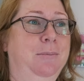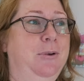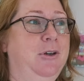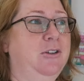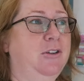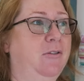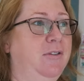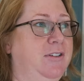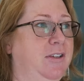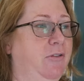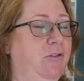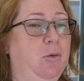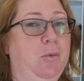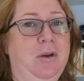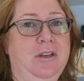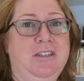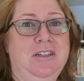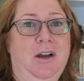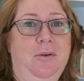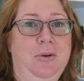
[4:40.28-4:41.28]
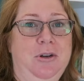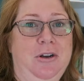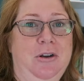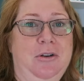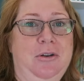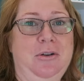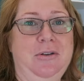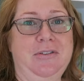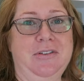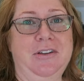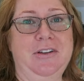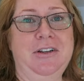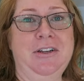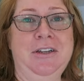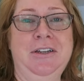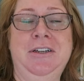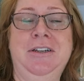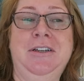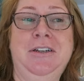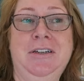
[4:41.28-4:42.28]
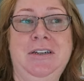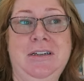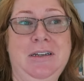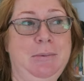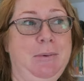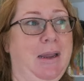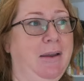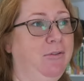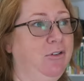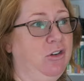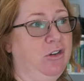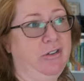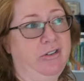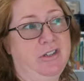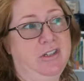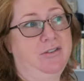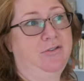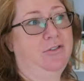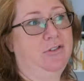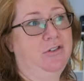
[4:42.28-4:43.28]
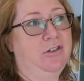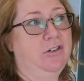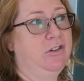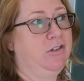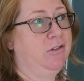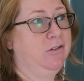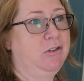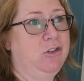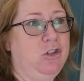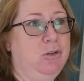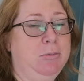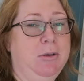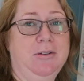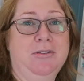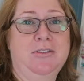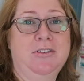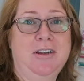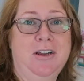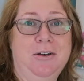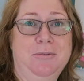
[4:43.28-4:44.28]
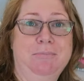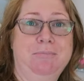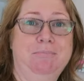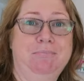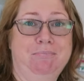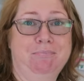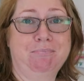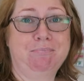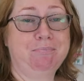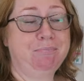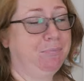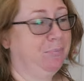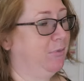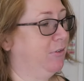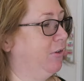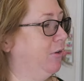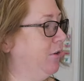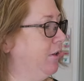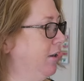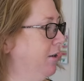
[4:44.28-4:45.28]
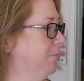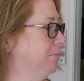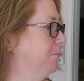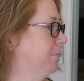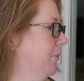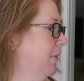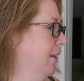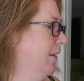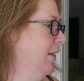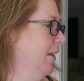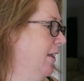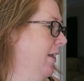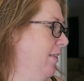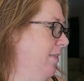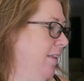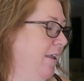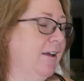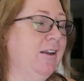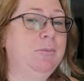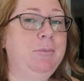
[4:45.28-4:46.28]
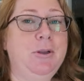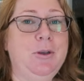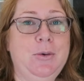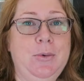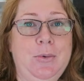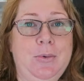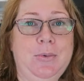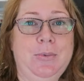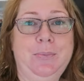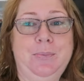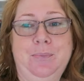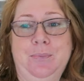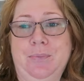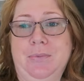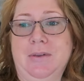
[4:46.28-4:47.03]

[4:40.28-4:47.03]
Because obviously over the winter we don't use it and we haven't used it for 2 months now. So yeah, that'll be cool.